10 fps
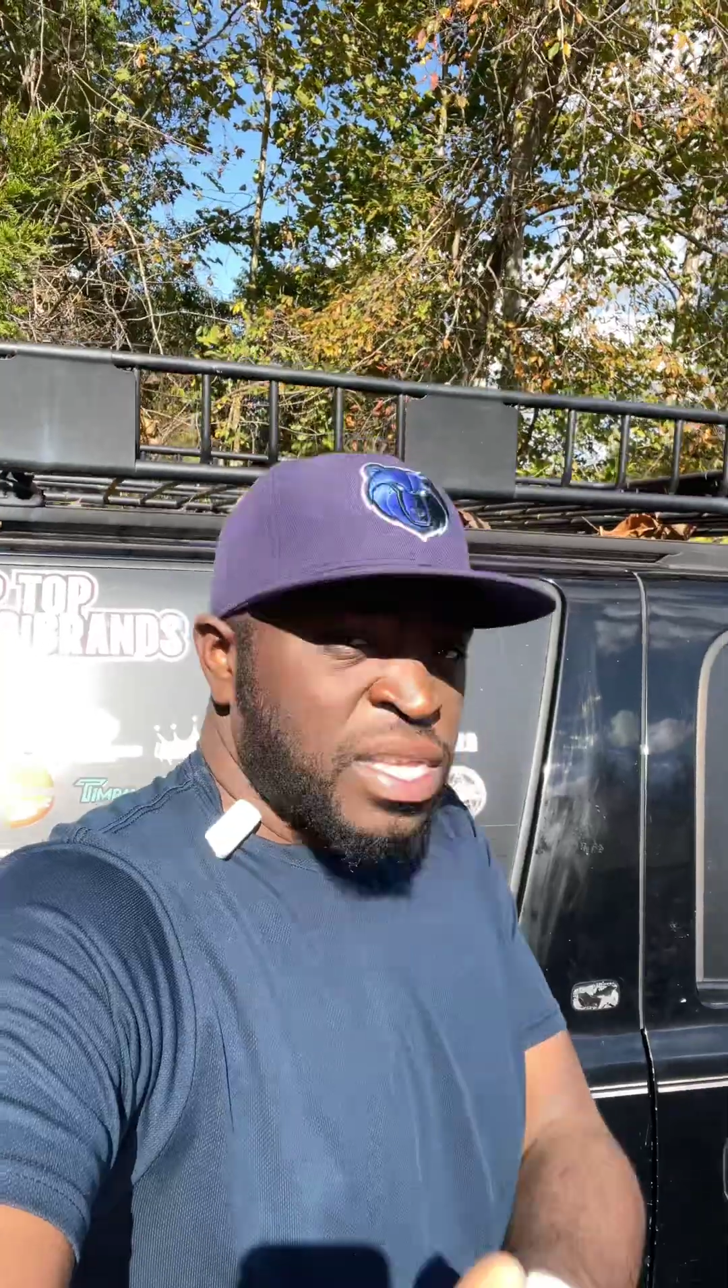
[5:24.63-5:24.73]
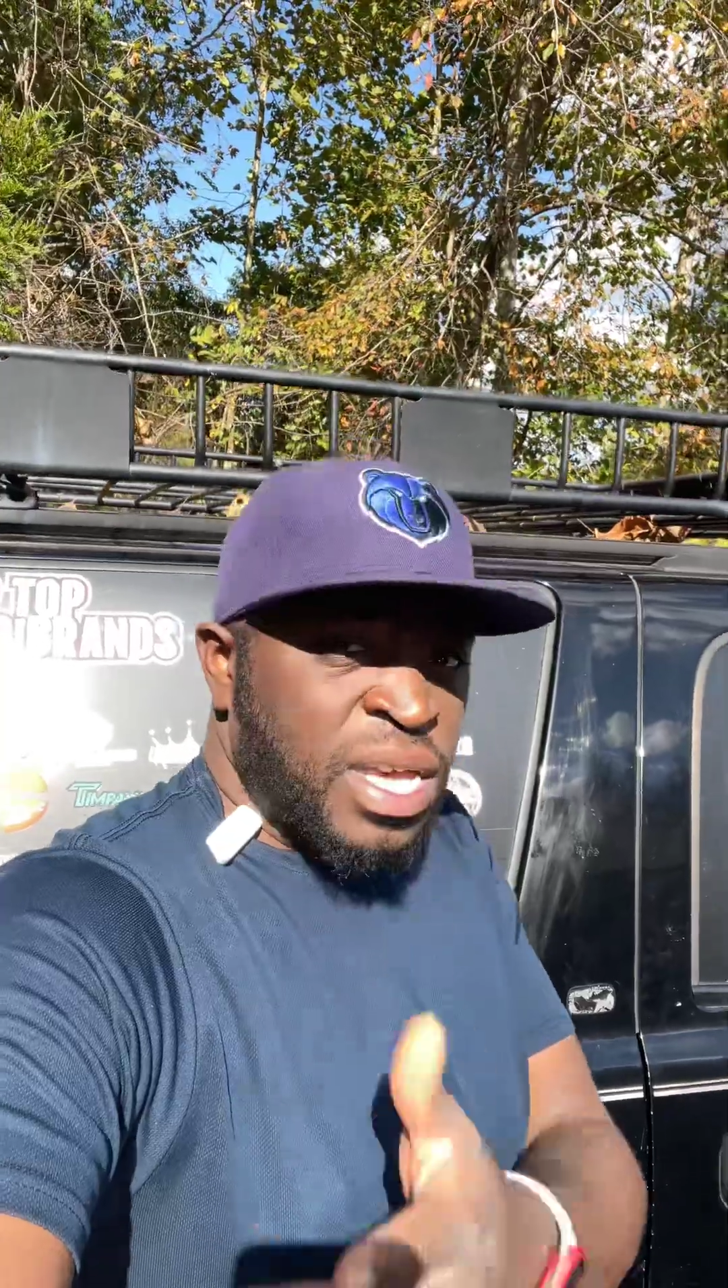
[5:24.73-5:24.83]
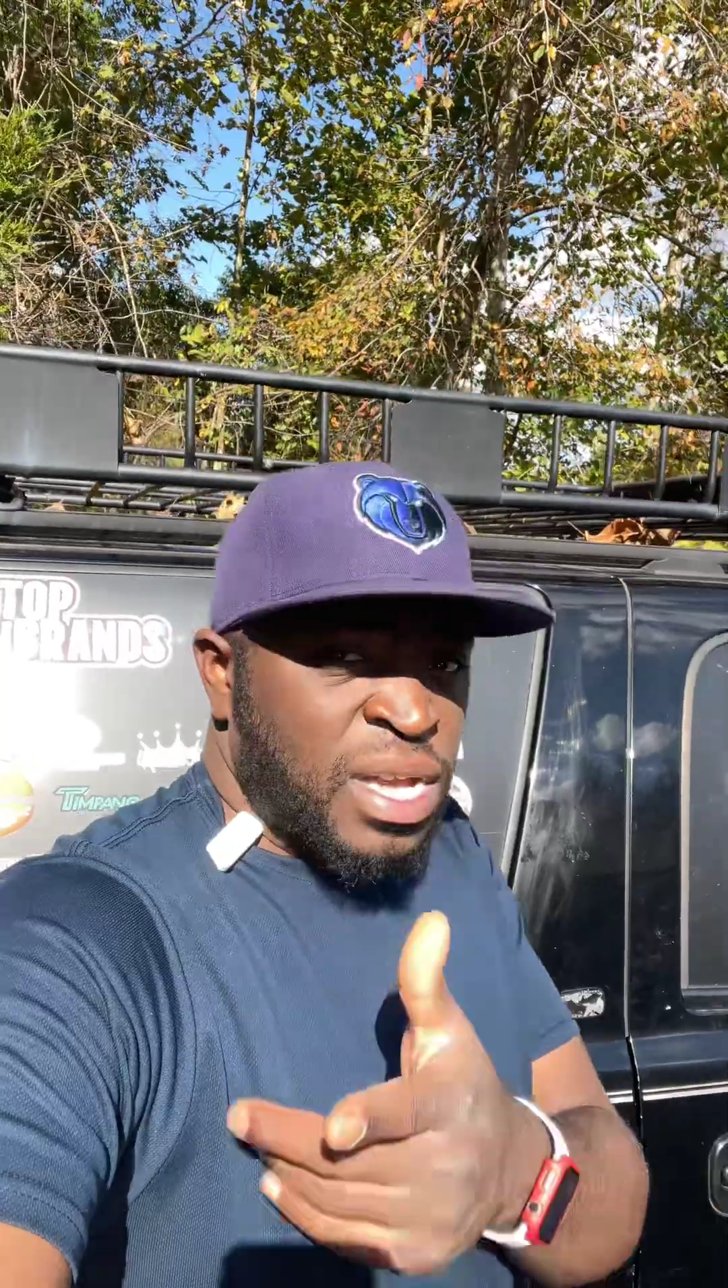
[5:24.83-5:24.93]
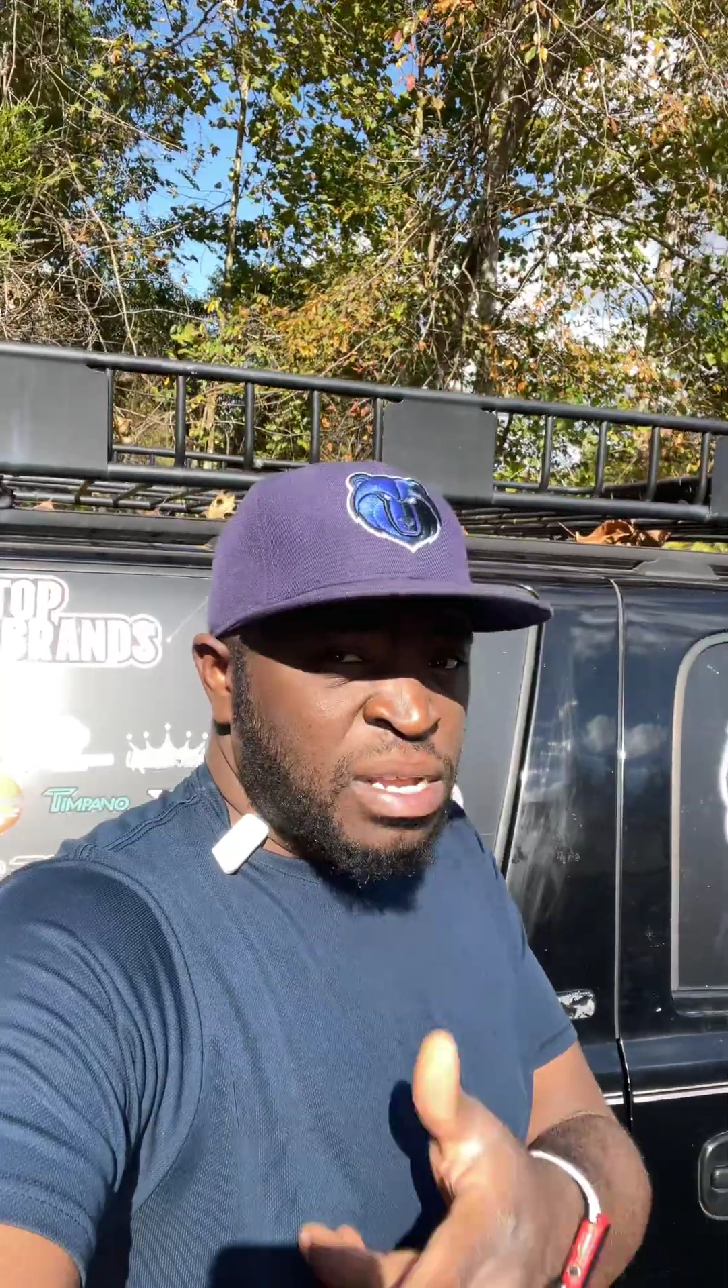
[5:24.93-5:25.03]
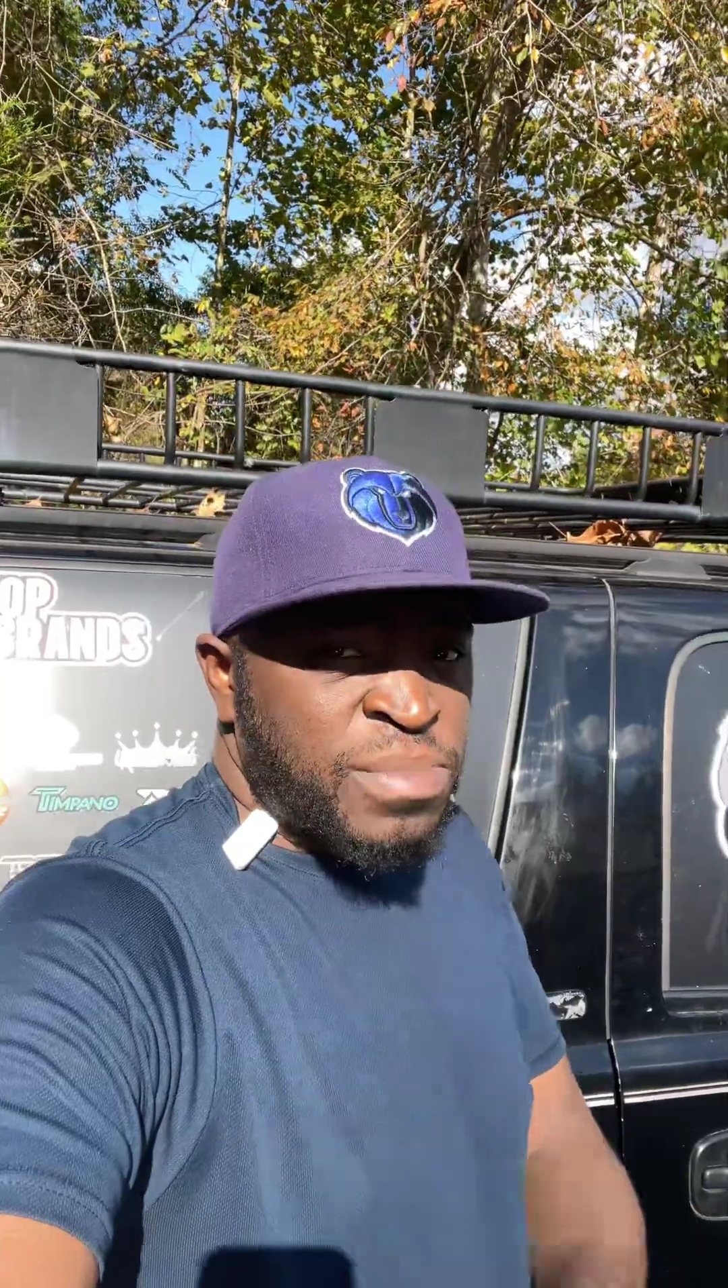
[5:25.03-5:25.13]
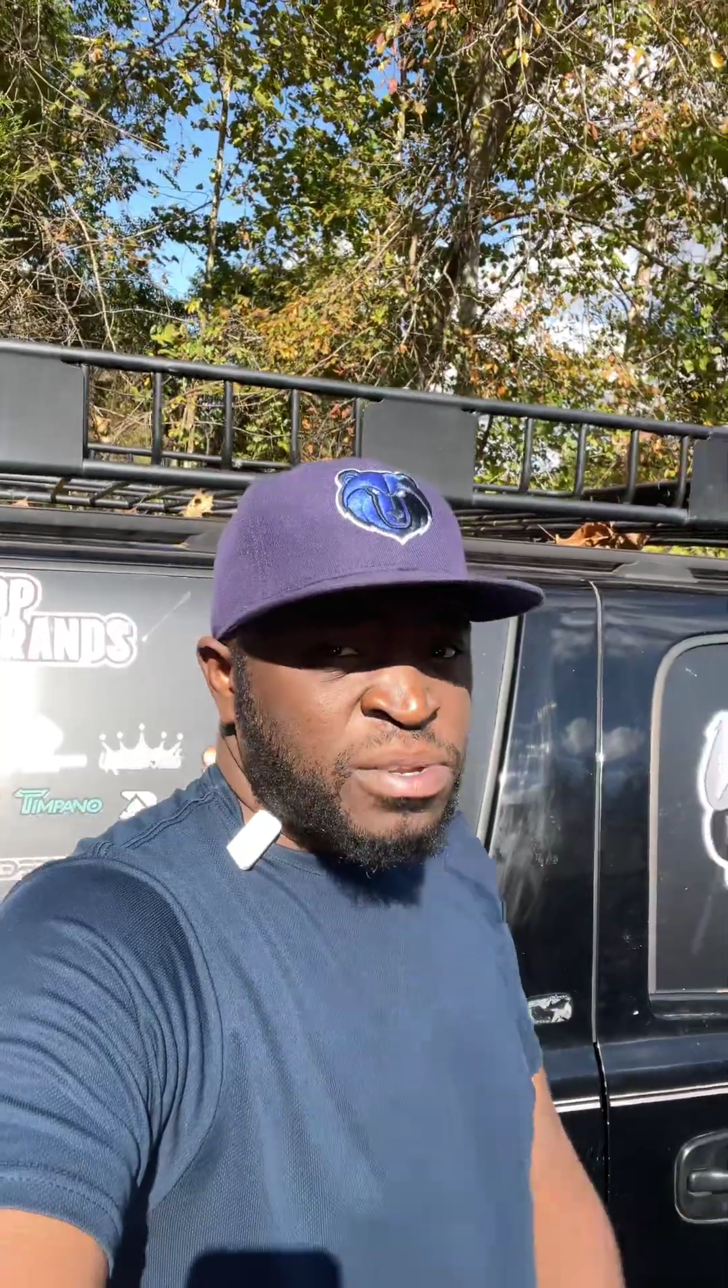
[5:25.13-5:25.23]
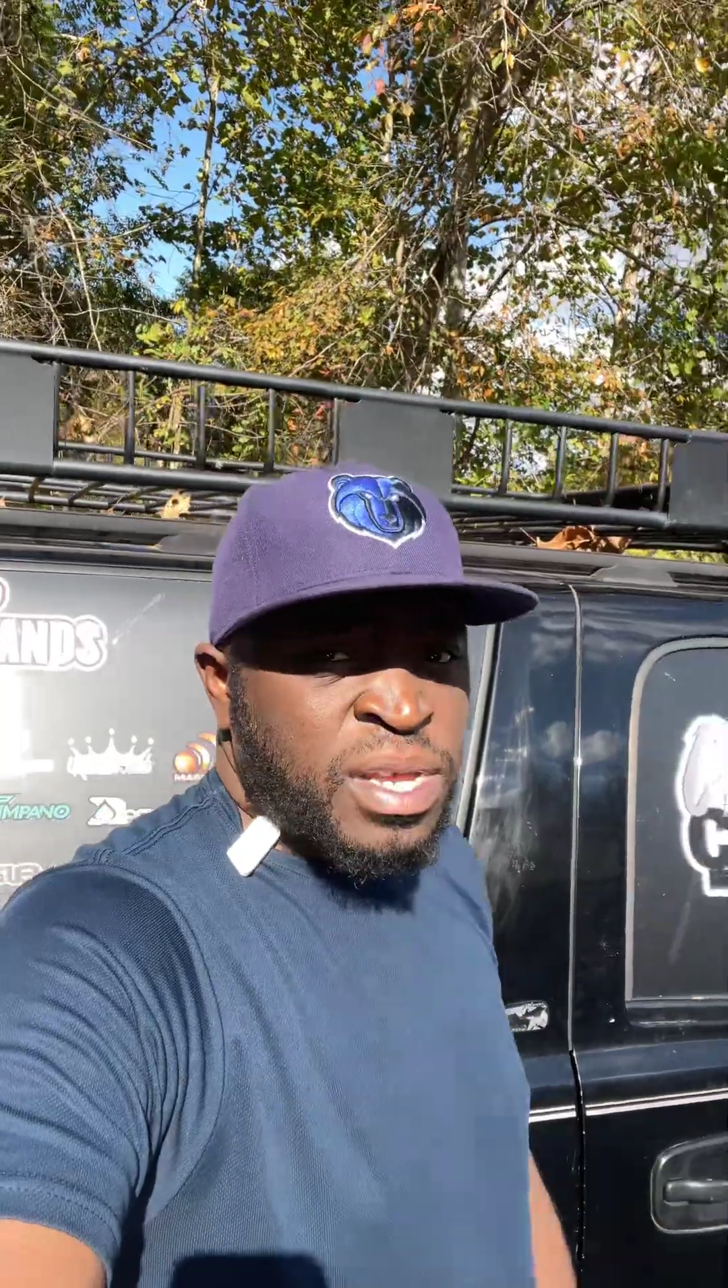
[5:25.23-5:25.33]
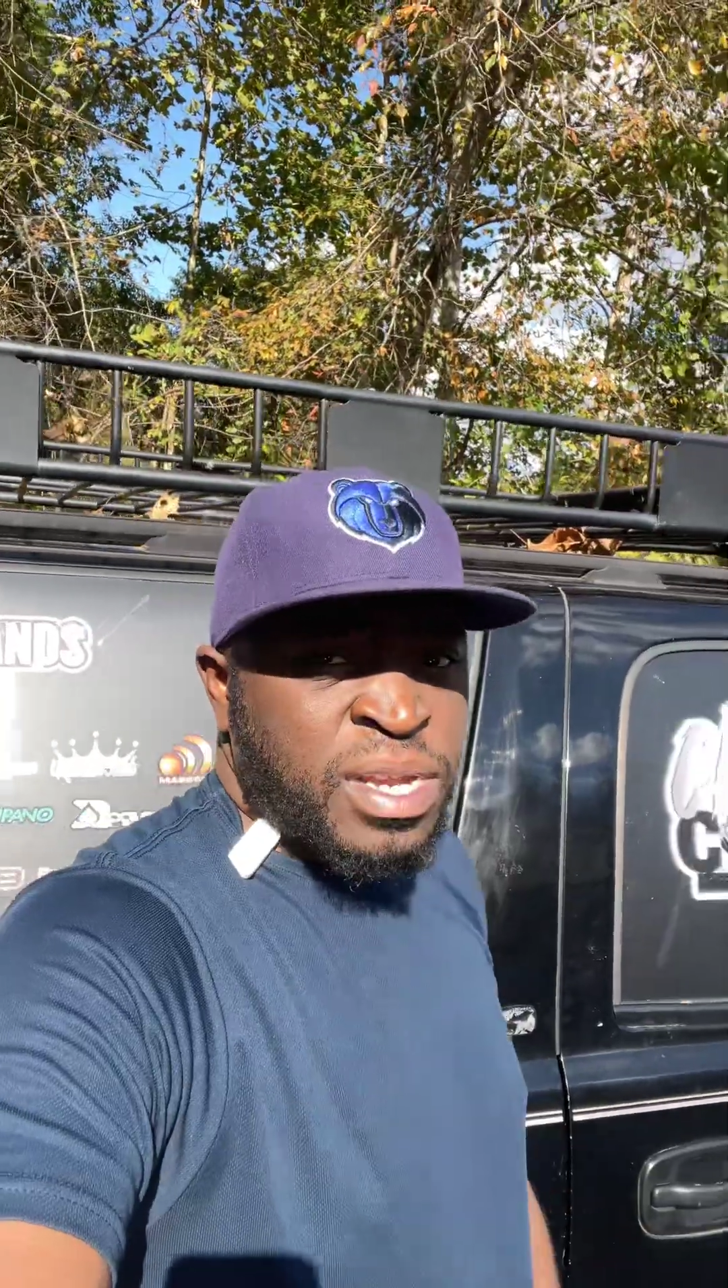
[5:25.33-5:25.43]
y'all let me know down